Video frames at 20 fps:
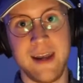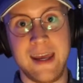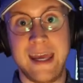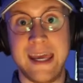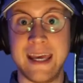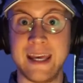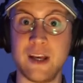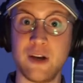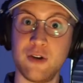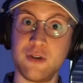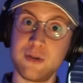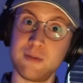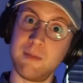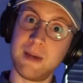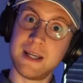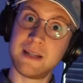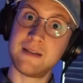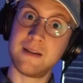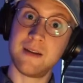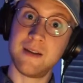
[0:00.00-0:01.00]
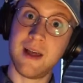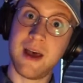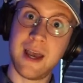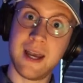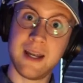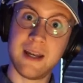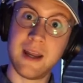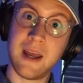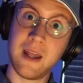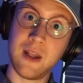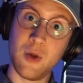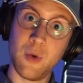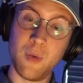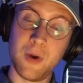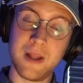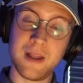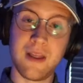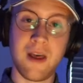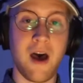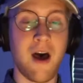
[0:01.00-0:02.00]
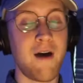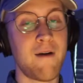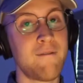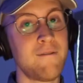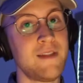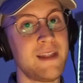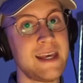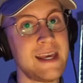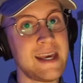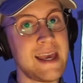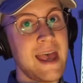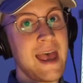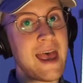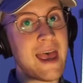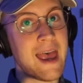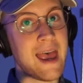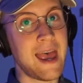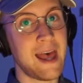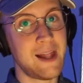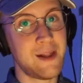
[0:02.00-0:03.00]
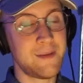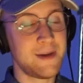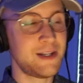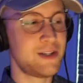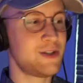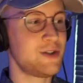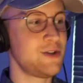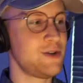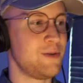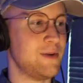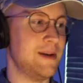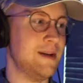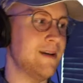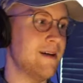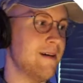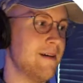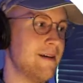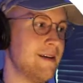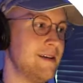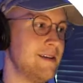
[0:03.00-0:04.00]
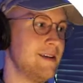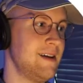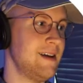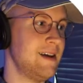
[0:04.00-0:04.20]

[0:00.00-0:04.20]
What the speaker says: It goes based on the height and the width of the element you're doing it on.